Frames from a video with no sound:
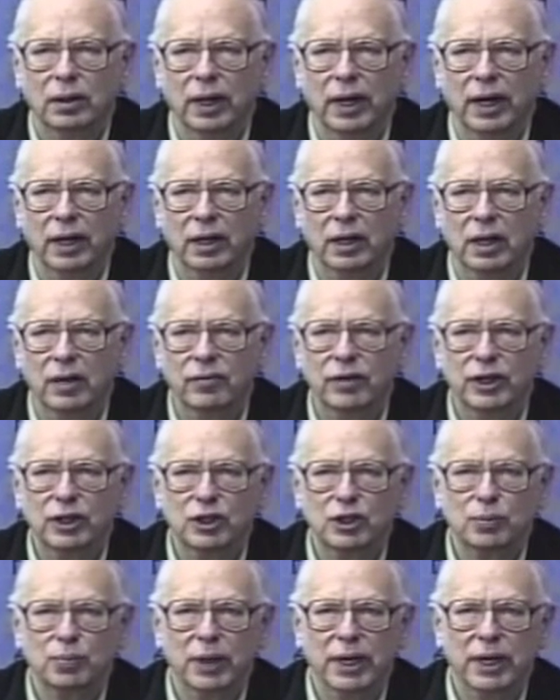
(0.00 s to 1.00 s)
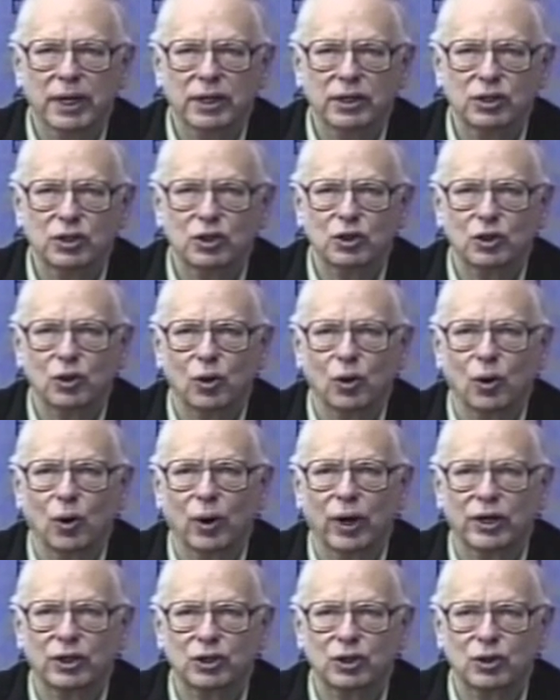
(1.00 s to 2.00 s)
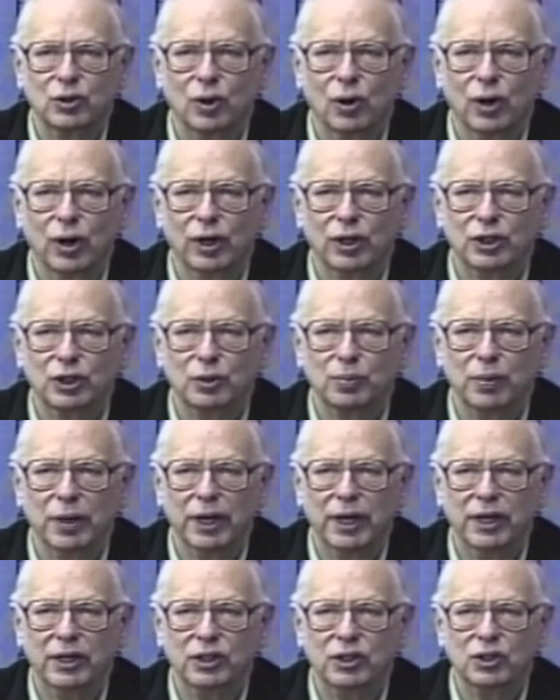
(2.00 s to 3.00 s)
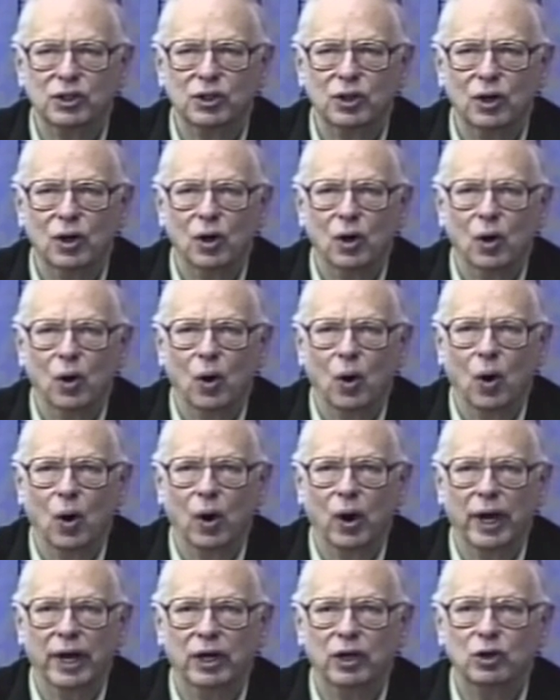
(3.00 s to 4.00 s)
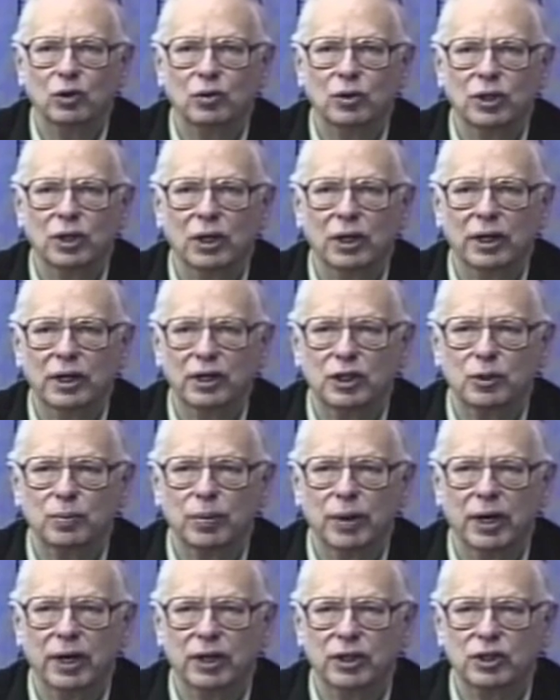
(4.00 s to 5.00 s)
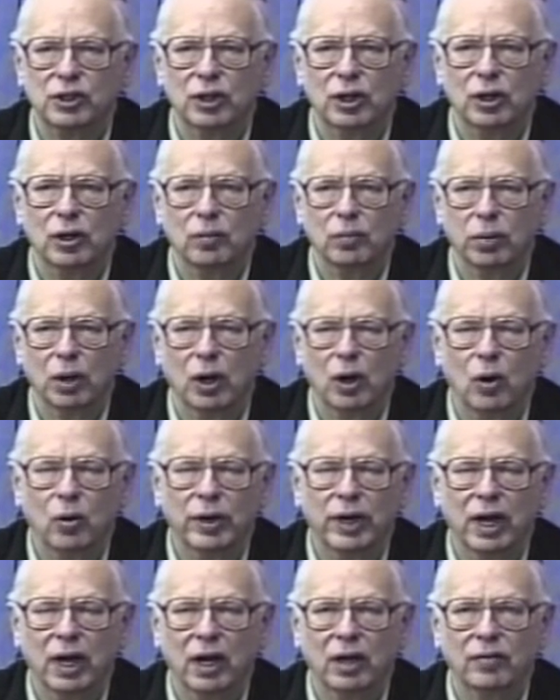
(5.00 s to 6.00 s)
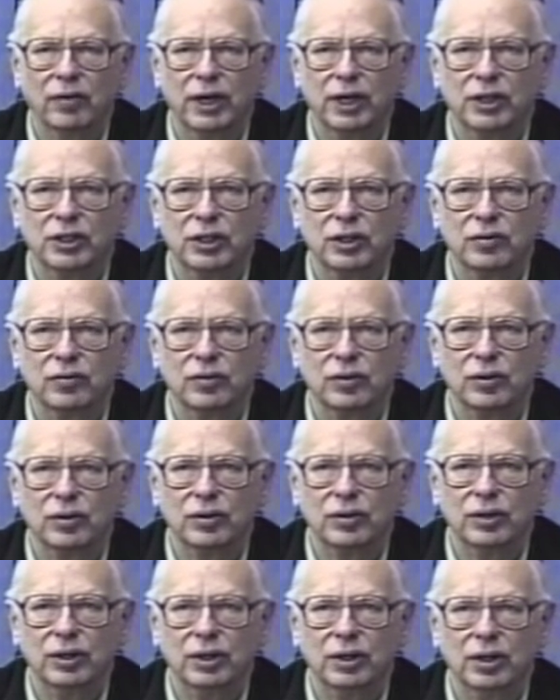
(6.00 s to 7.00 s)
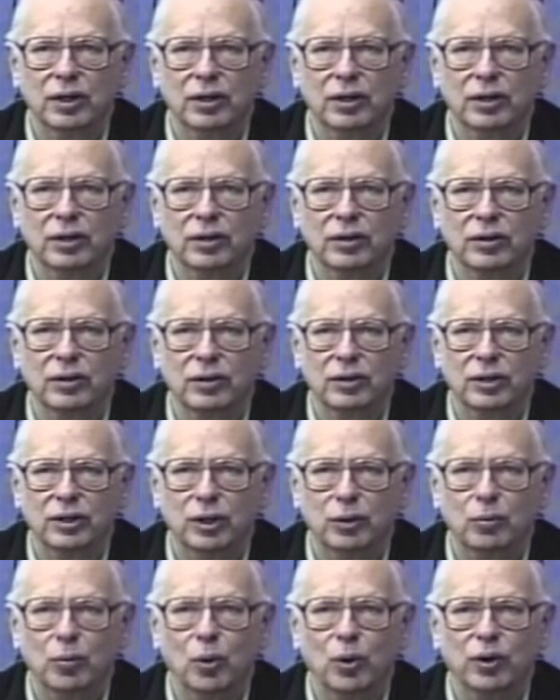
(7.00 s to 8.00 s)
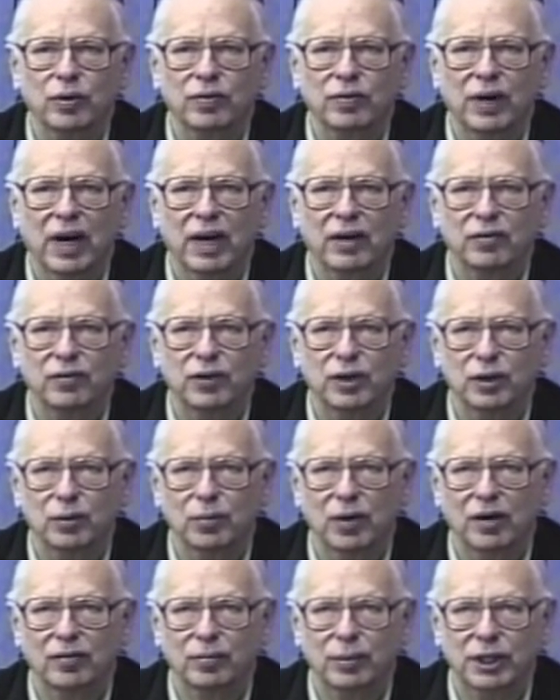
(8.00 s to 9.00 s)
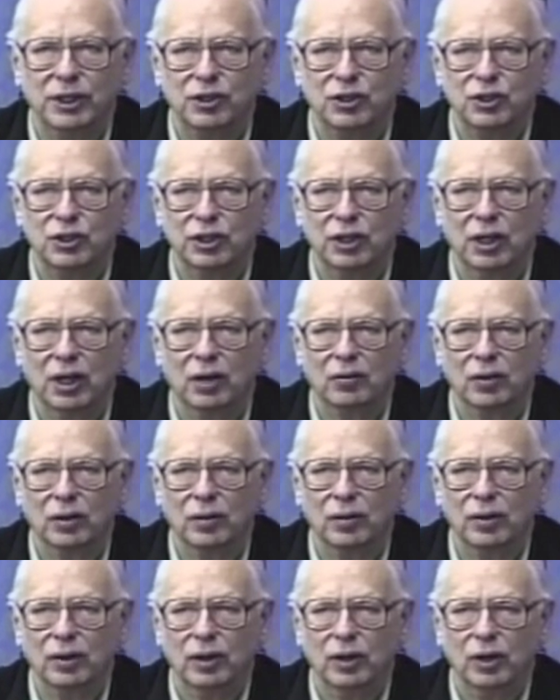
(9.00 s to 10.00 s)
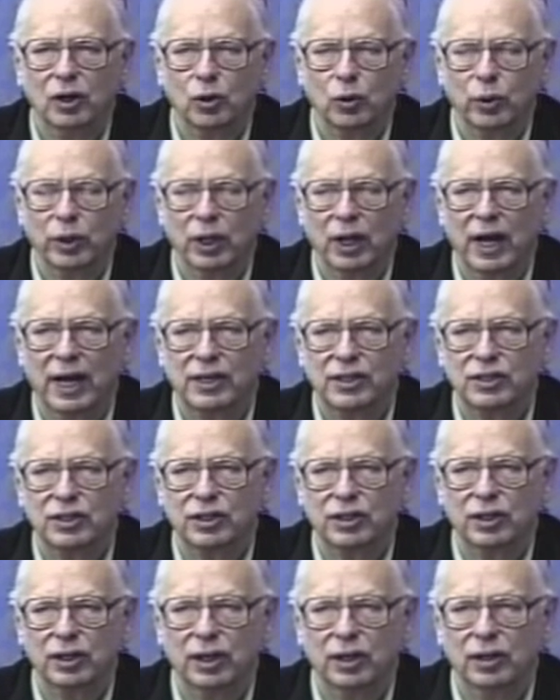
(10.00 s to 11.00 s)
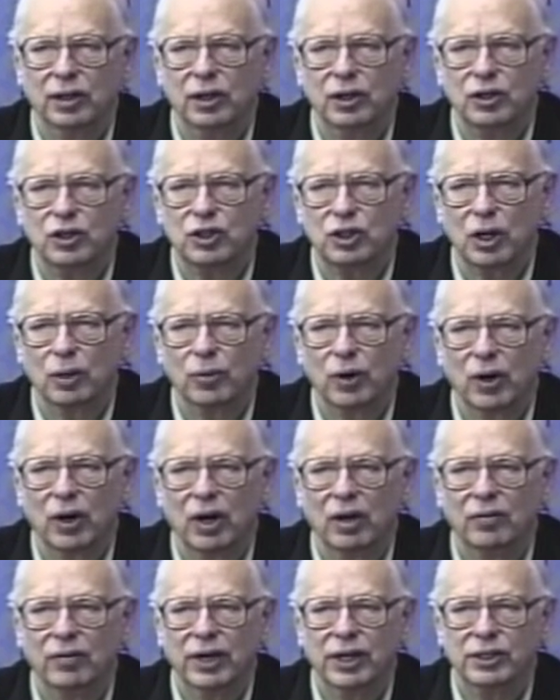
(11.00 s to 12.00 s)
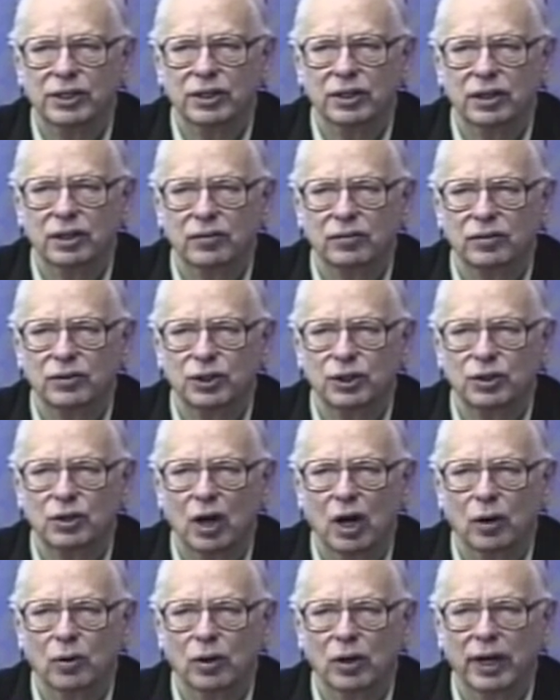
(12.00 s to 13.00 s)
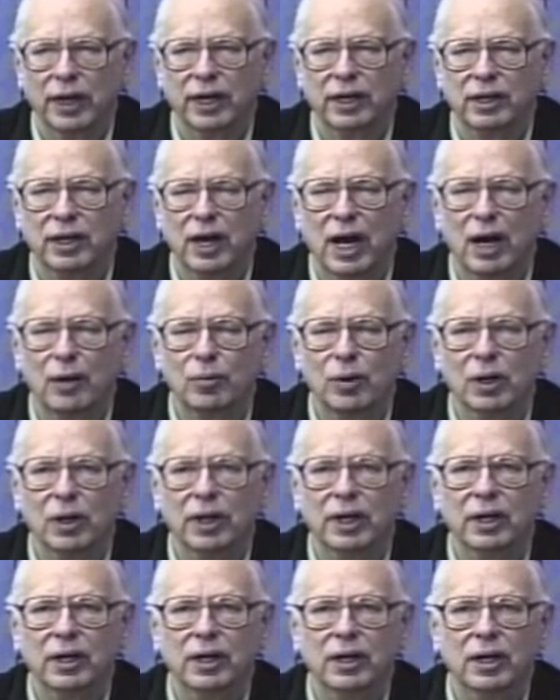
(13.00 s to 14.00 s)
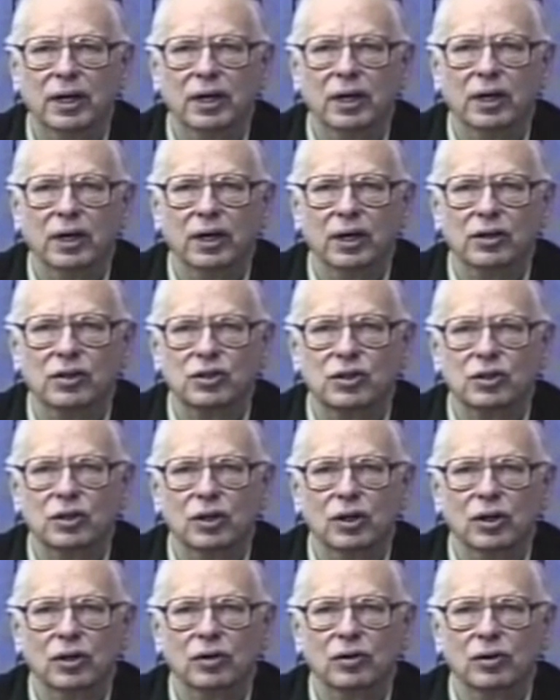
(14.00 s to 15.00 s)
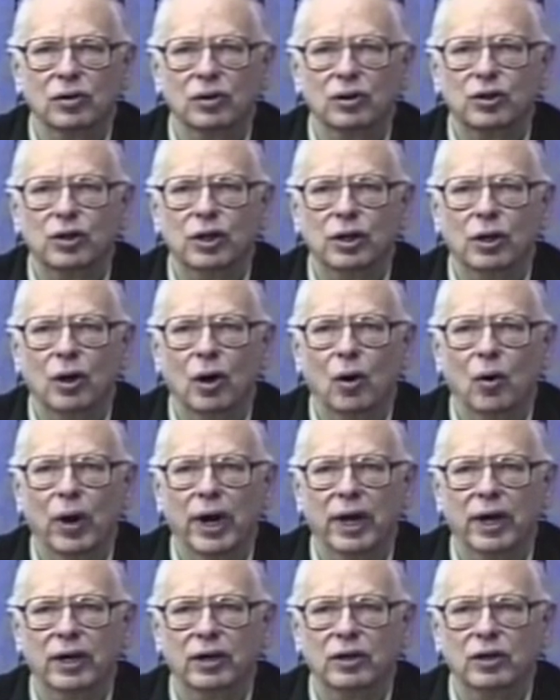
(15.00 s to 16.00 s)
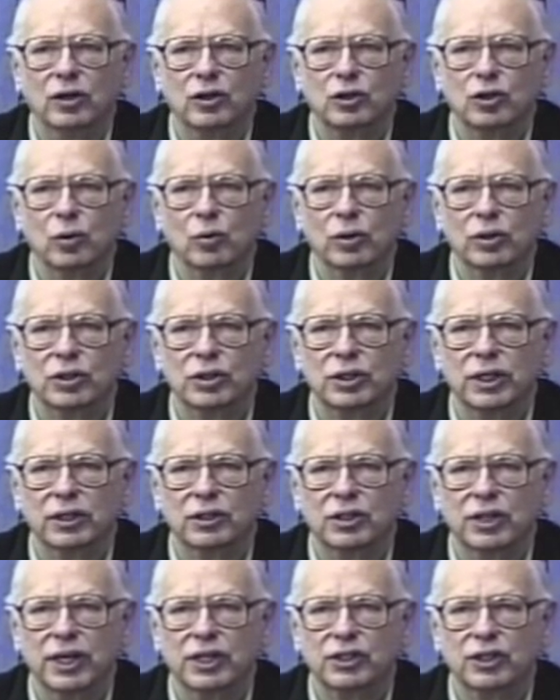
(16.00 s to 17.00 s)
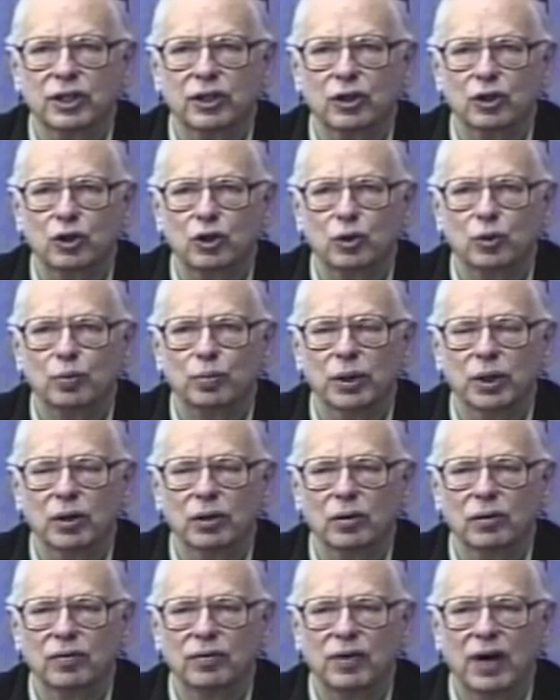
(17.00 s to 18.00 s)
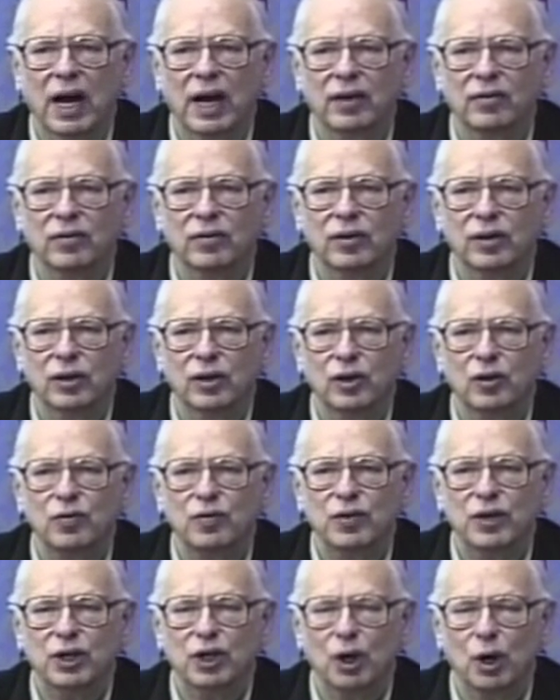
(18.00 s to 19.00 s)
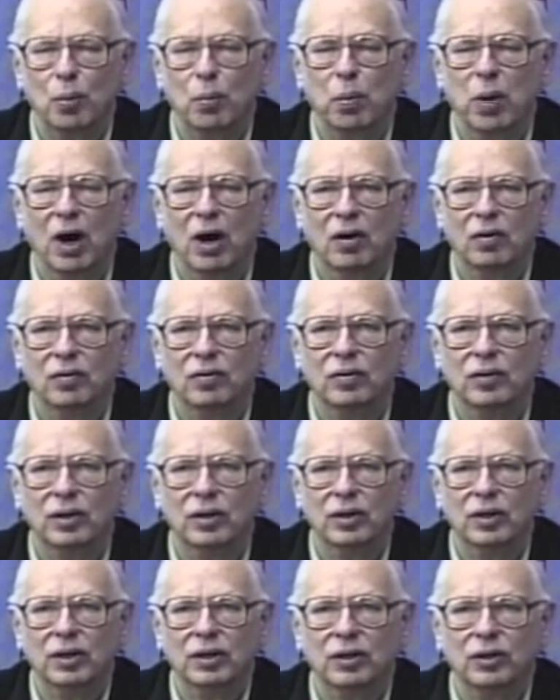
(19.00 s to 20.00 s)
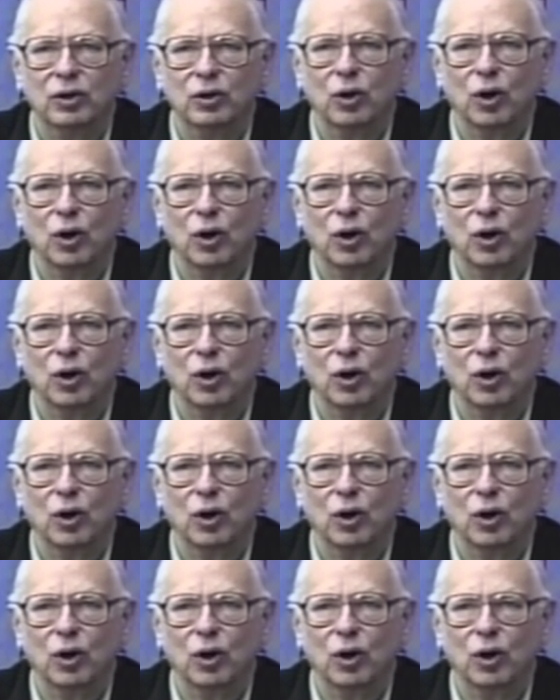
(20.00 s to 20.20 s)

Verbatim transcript: a living space or a storage space or a utility space below an elevation of 1,313.5 feet above mean sea level. Realize that the summer elevation of Chautauqua Lake nominally is 1308. So we're suggesting that you build five feet above the